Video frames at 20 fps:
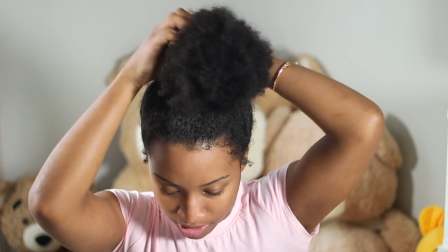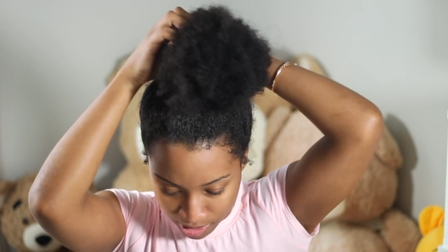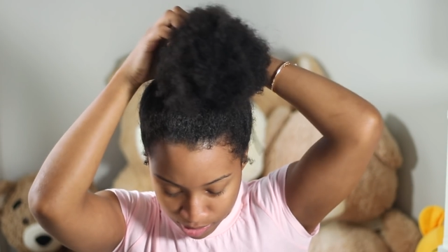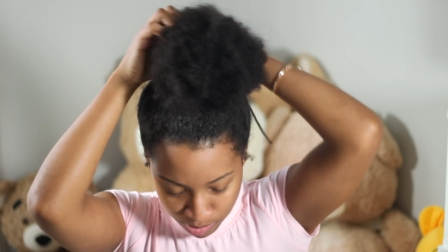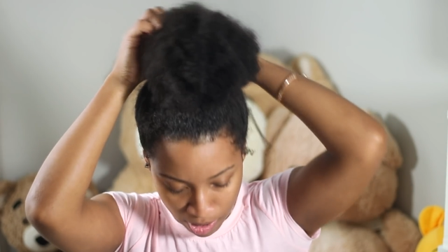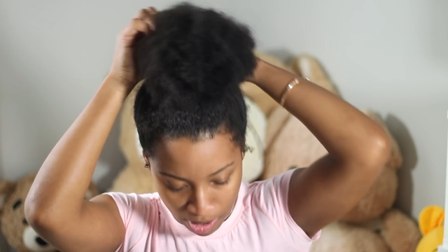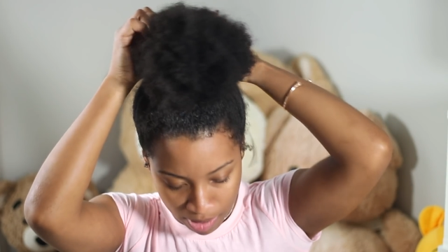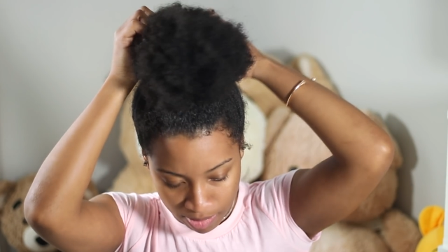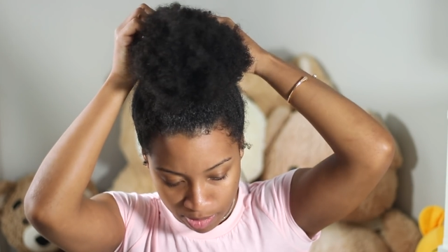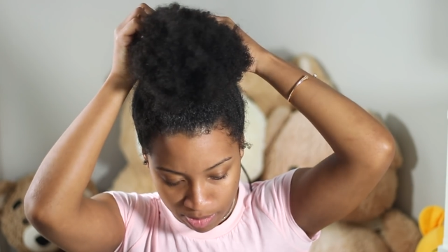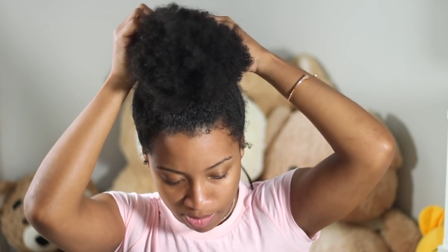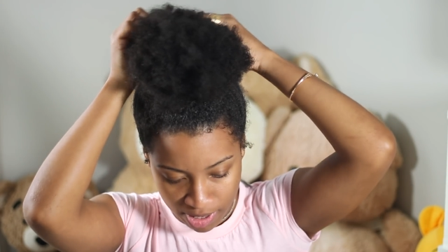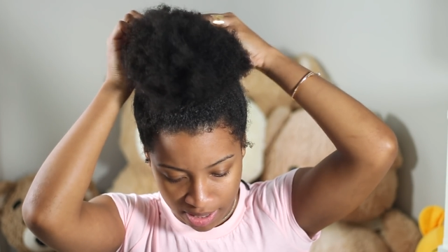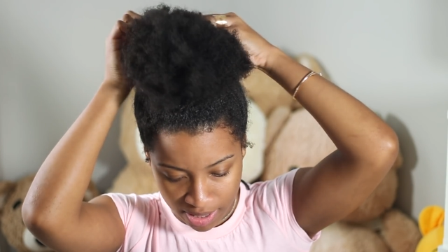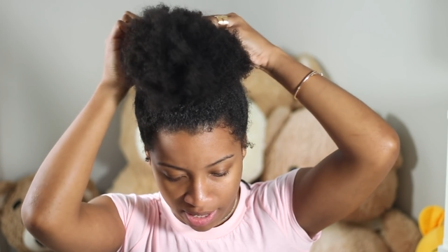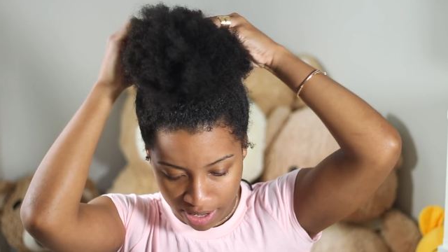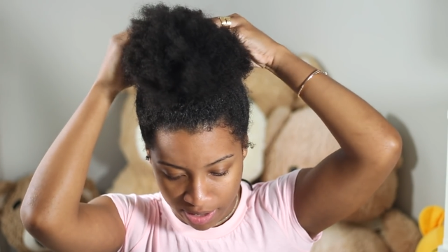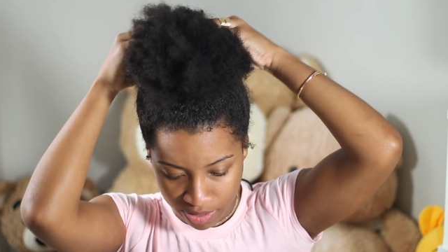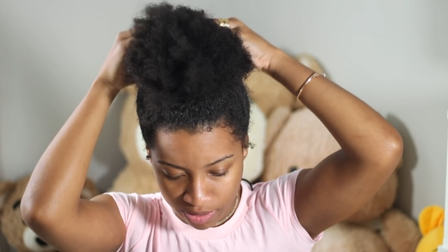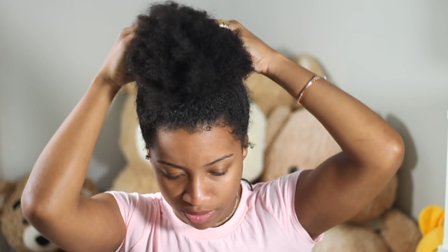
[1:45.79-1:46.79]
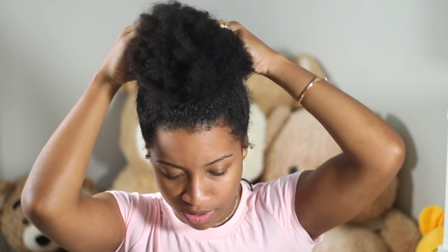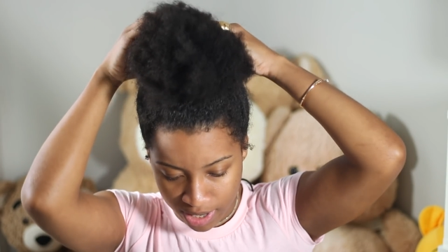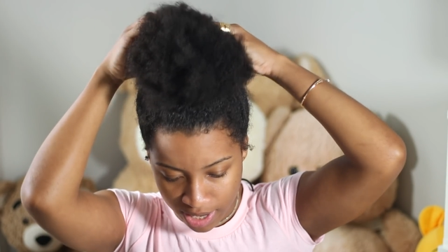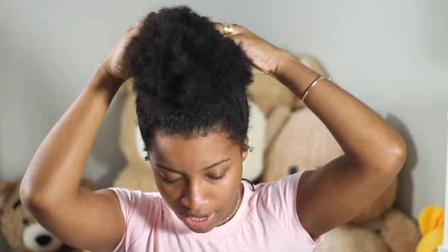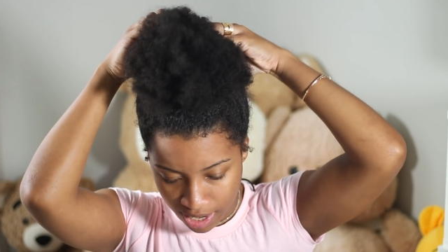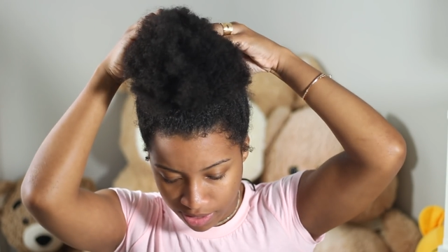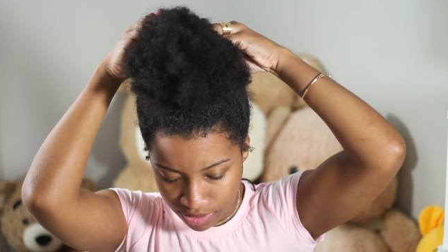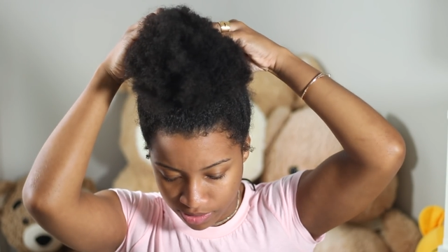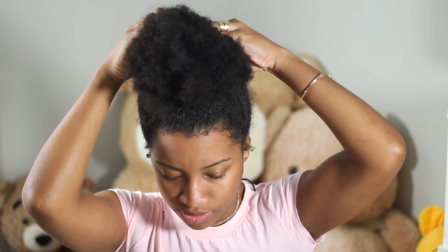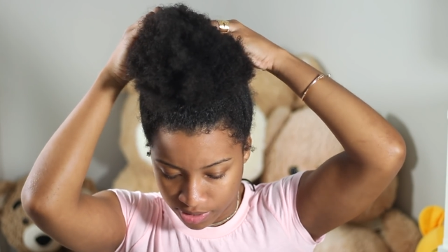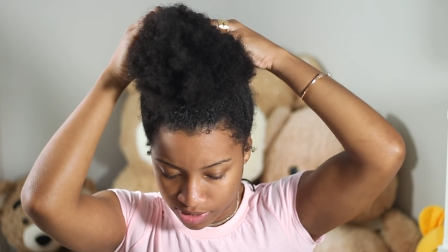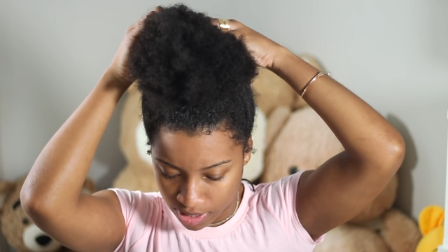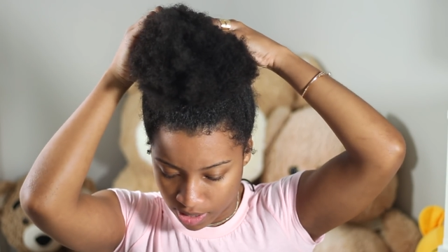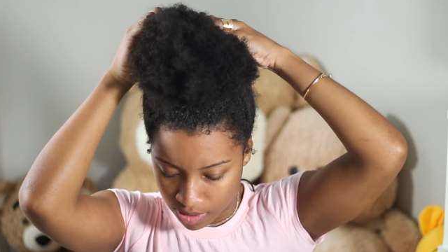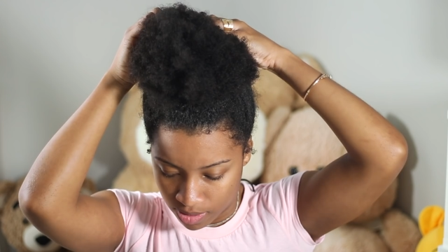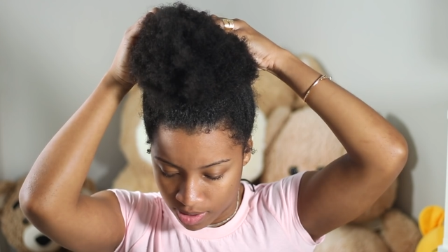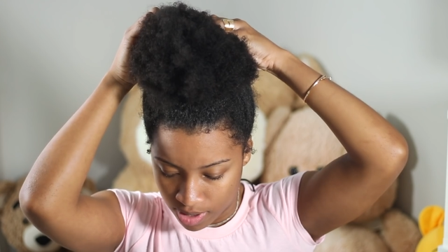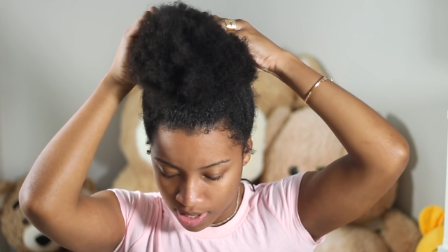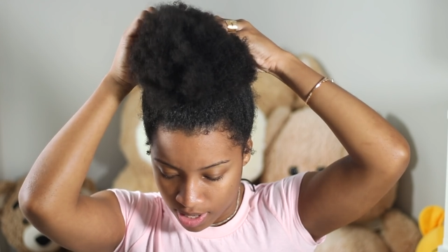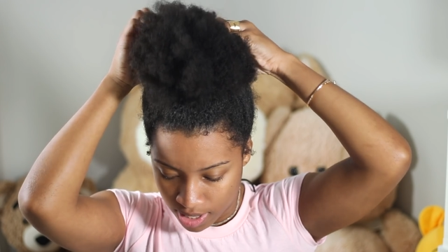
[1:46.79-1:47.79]
It's probably been like 3 days or
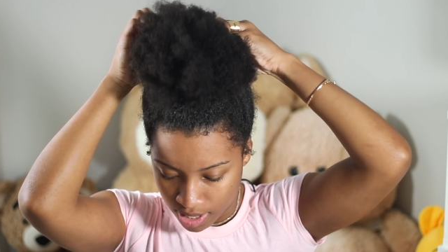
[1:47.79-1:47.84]
so.